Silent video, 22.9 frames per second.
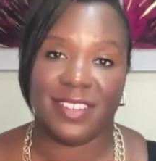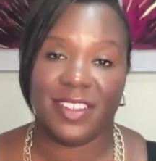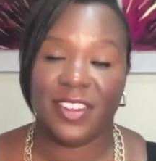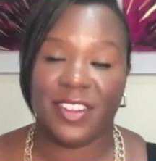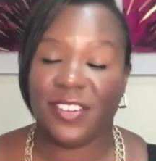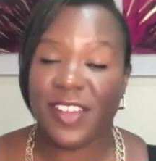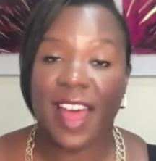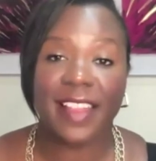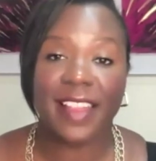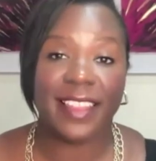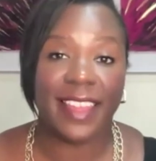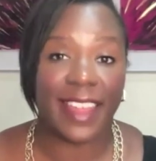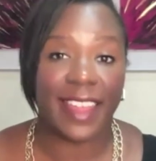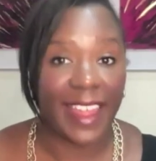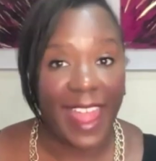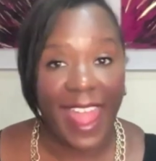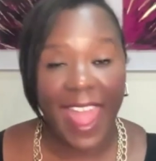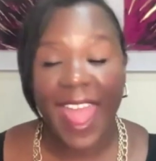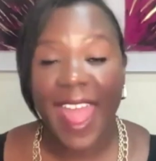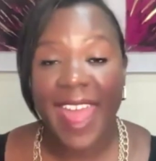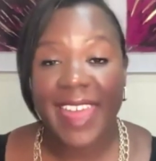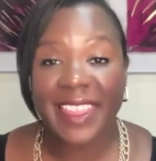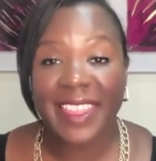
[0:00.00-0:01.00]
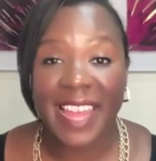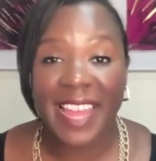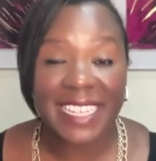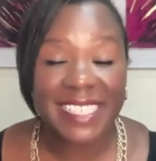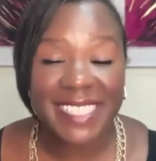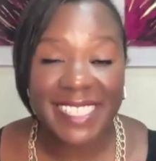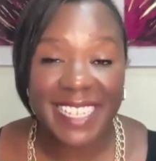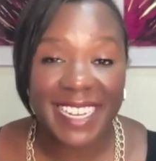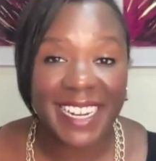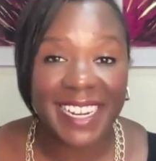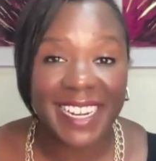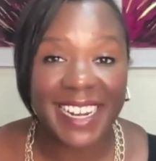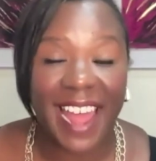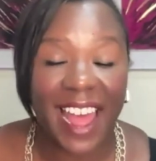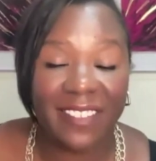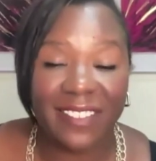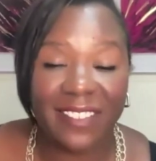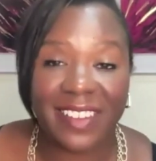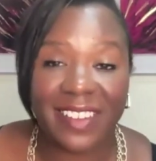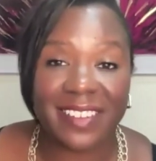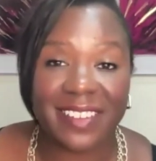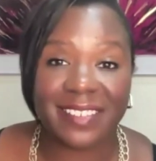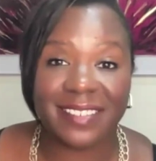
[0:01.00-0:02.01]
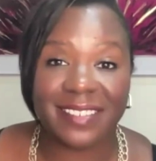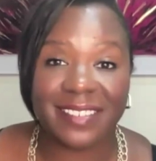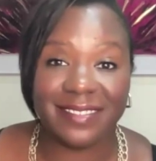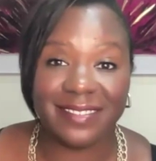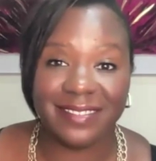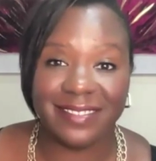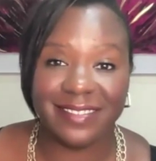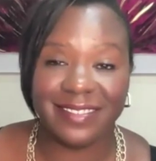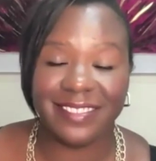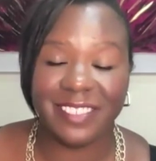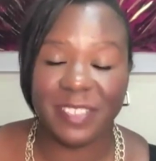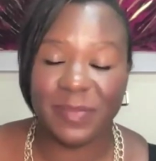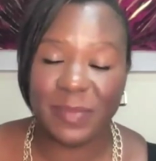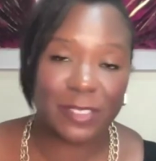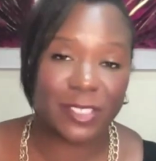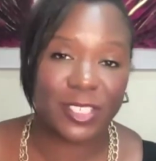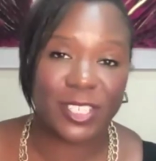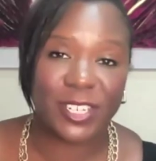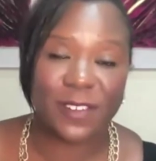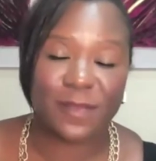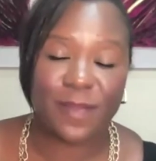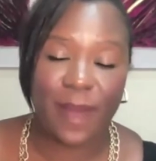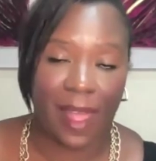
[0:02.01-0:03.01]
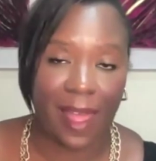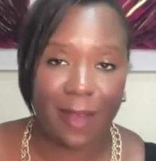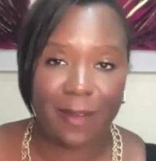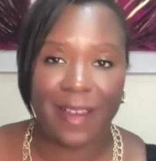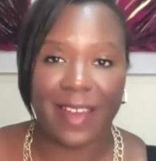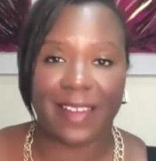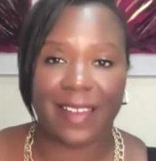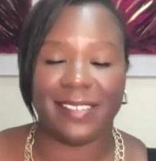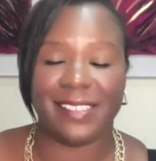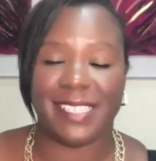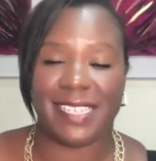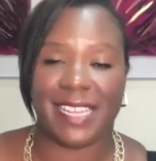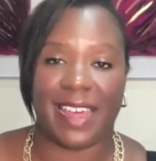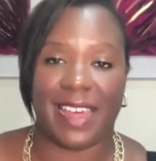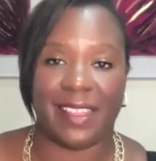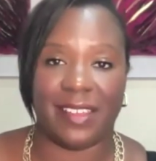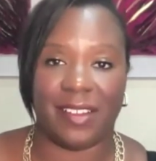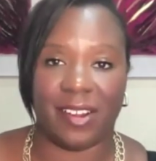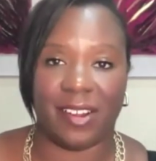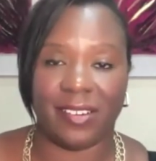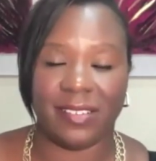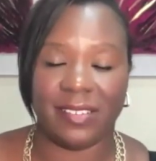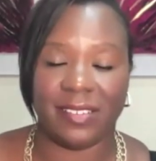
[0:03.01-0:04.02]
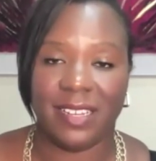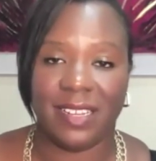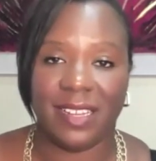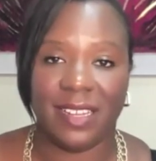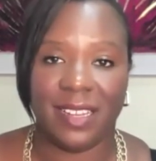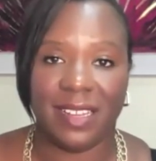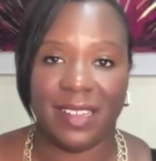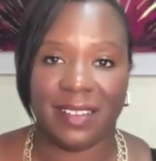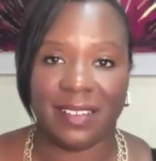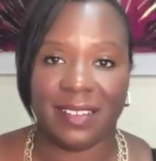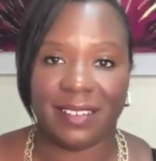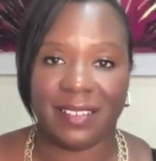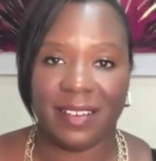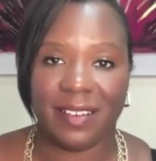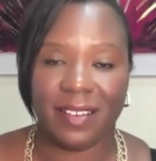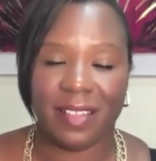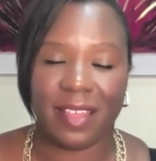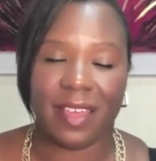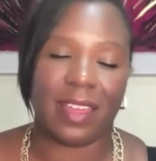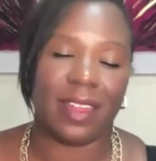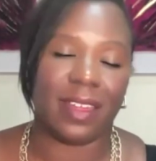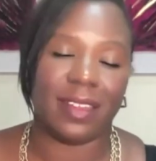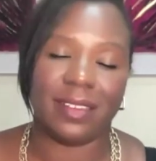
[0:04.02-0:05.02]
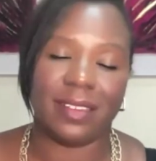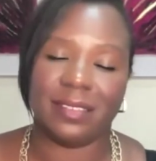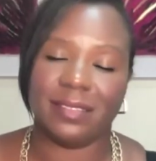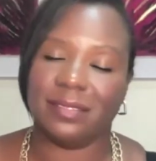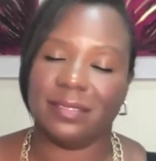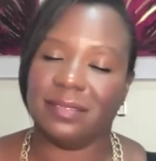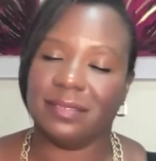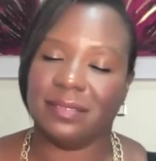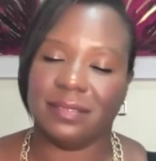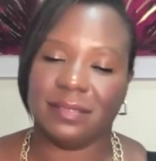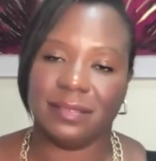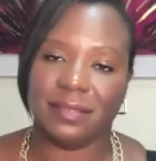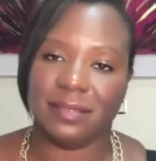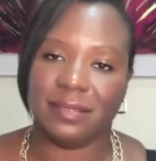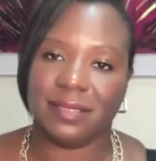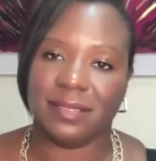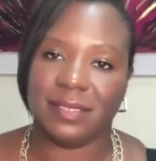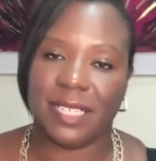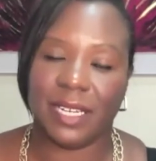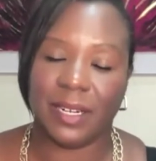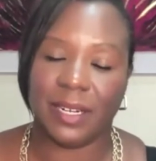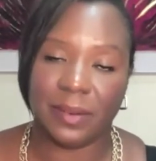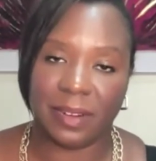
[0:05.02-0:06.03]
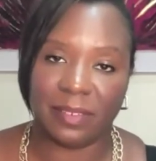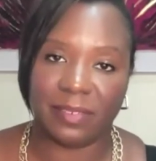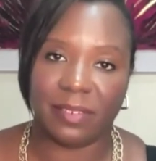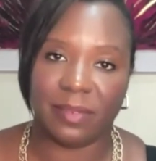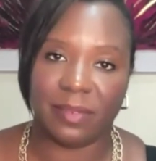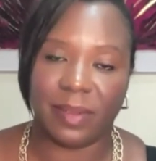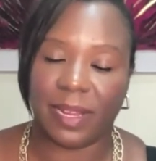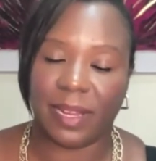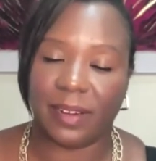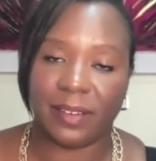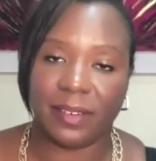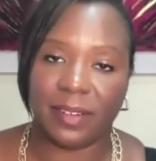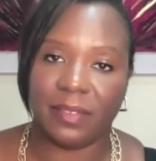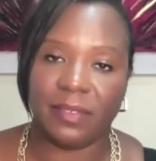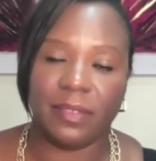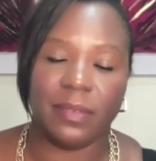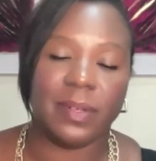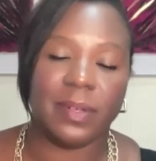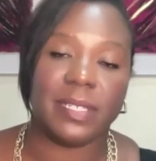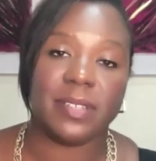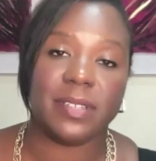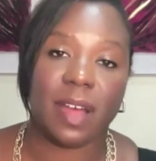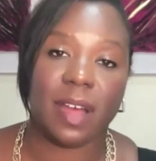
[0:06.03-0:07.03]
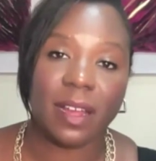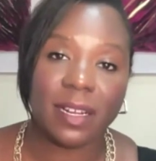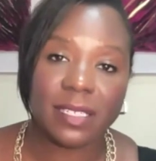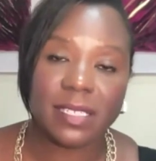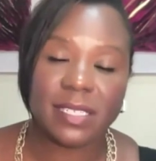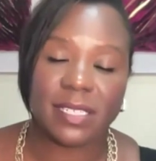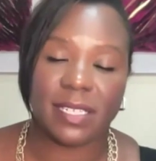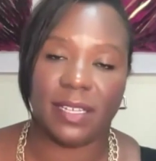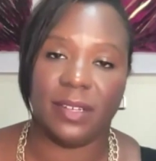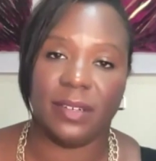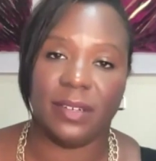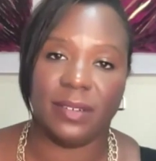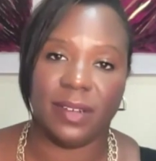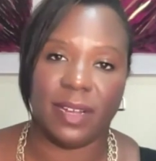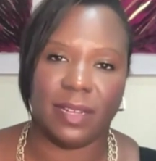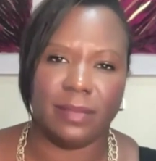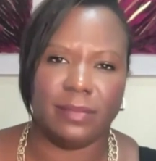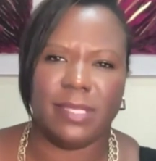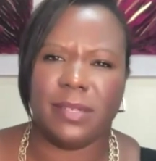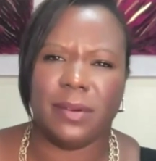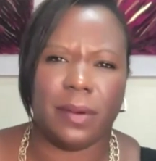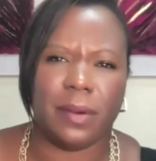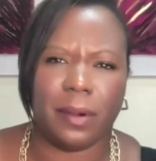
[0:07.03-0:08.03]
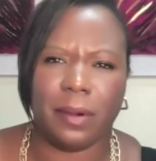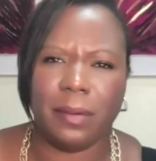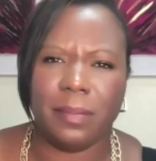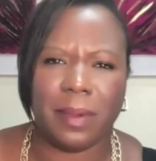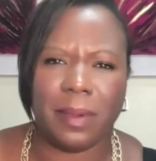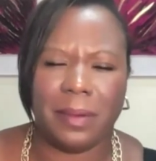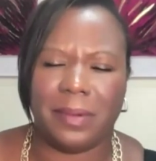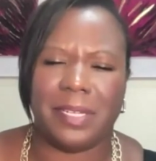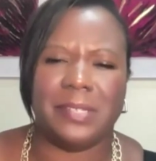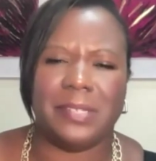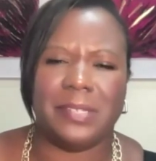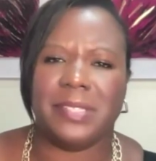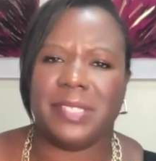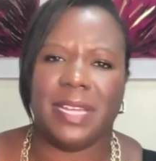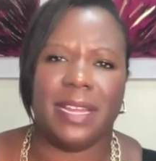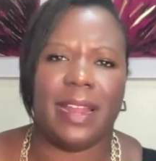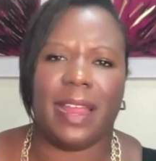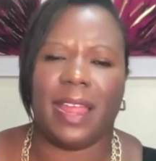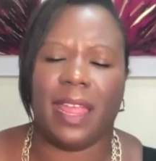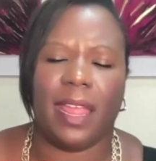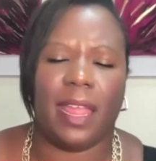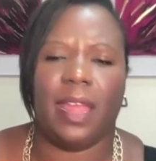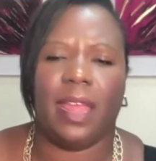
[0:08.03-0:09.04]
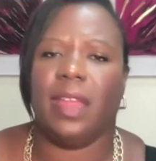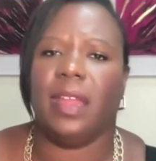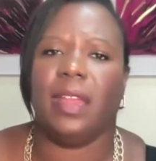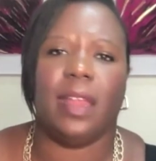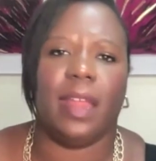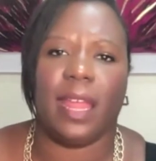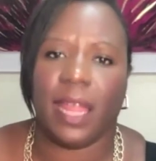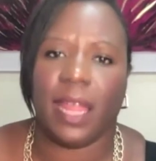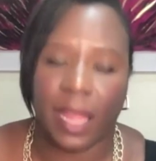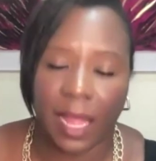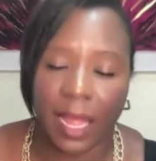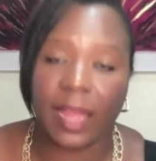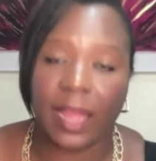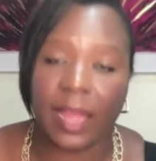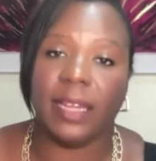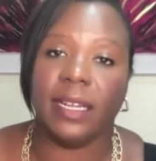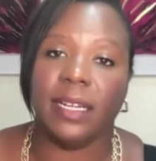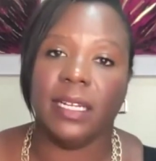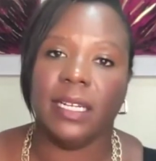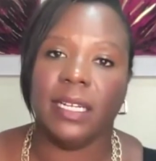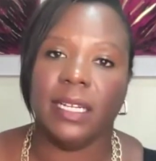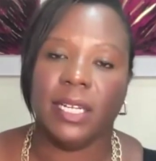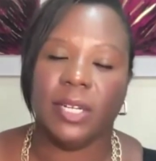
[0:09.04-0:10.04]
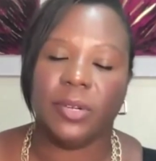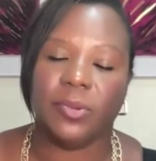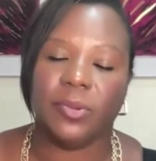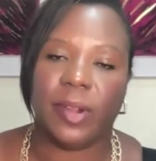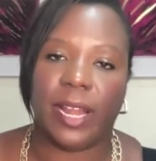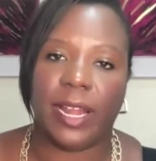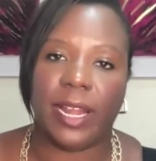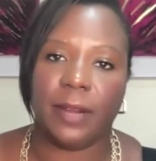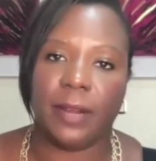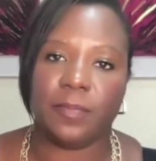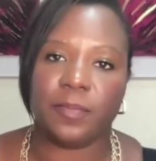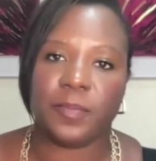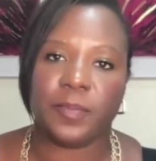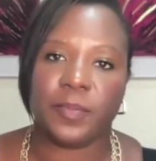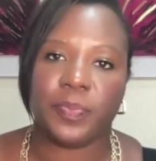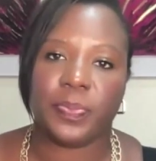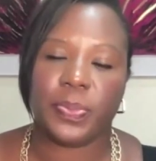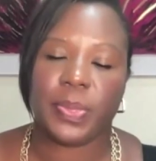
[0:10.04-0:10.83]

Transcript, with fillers: You're not like, hey, let's sit and have a emotional powwow together. You're like, get away from me. I don't even want to talk to you. I'm so hurt by what you said. I can't, I can't. Right.